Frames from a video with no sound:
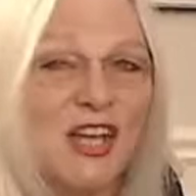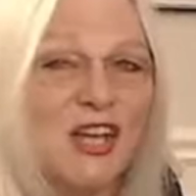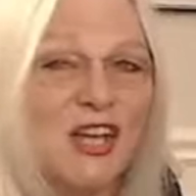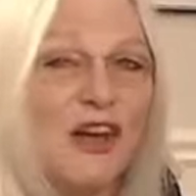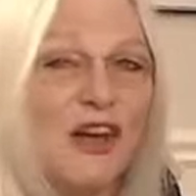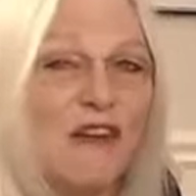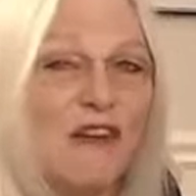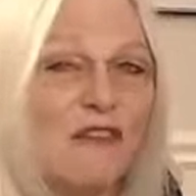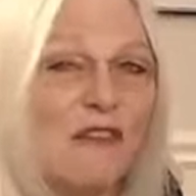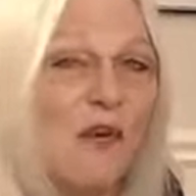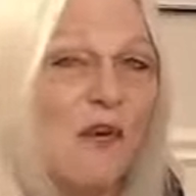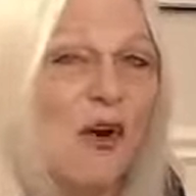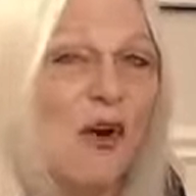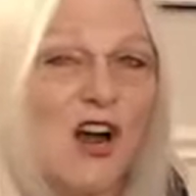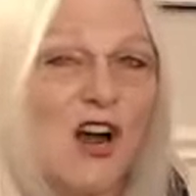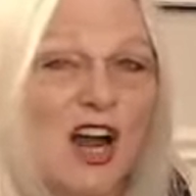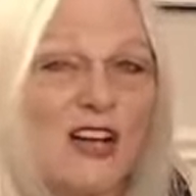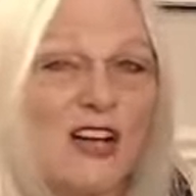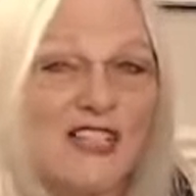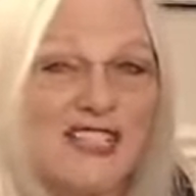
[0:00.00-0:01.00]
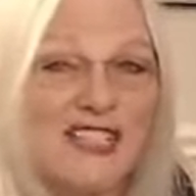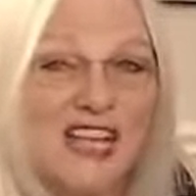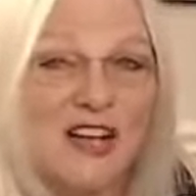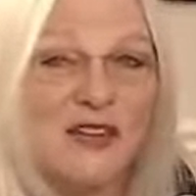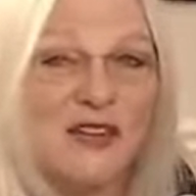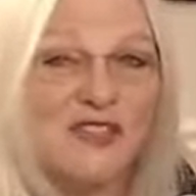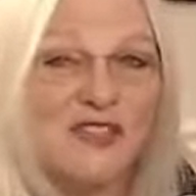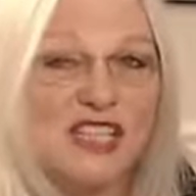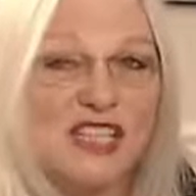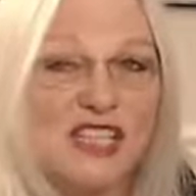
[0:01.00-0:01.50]
for ourselves,
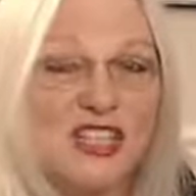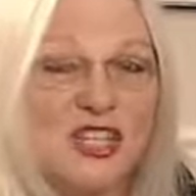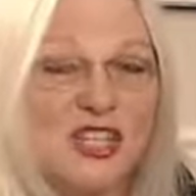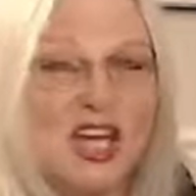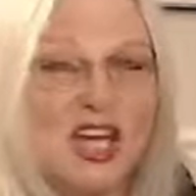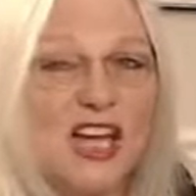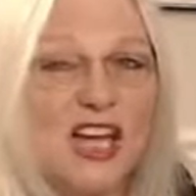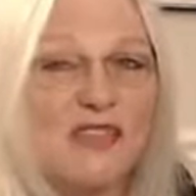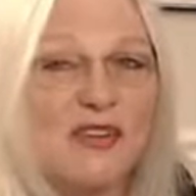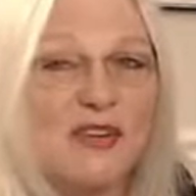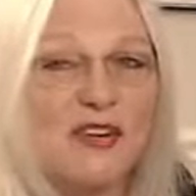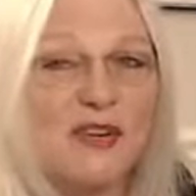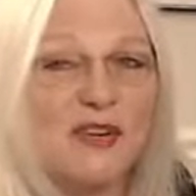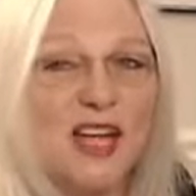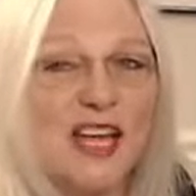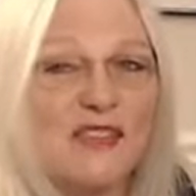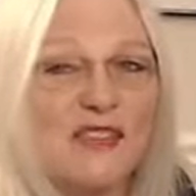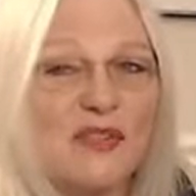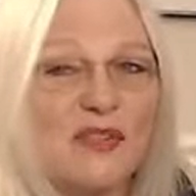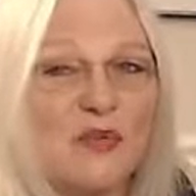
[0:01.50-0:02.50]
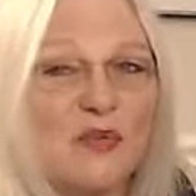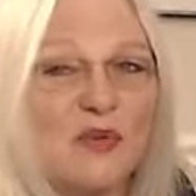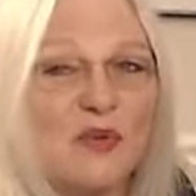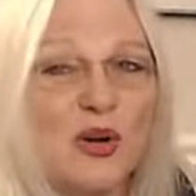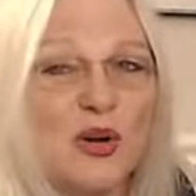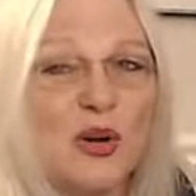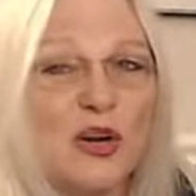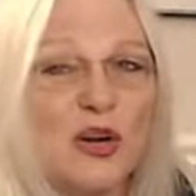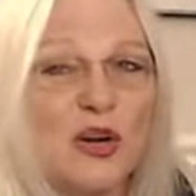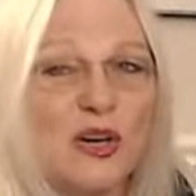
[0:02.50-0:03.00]
each other, and the
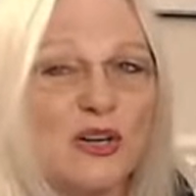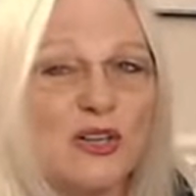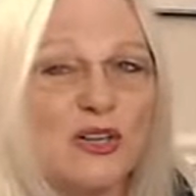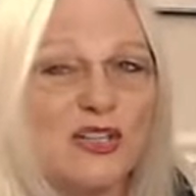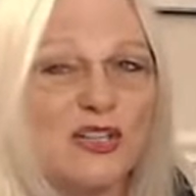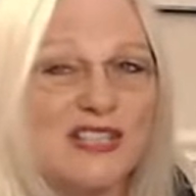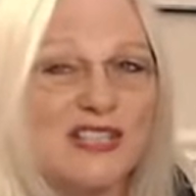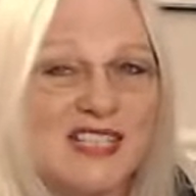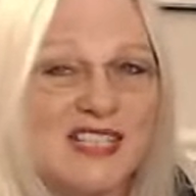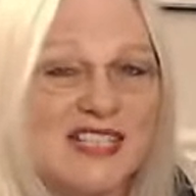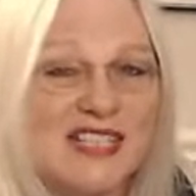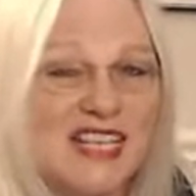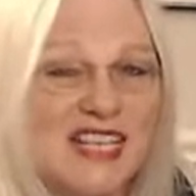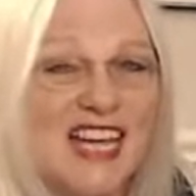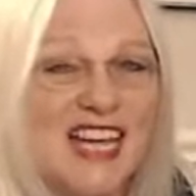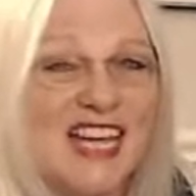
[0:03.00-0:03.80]
world today.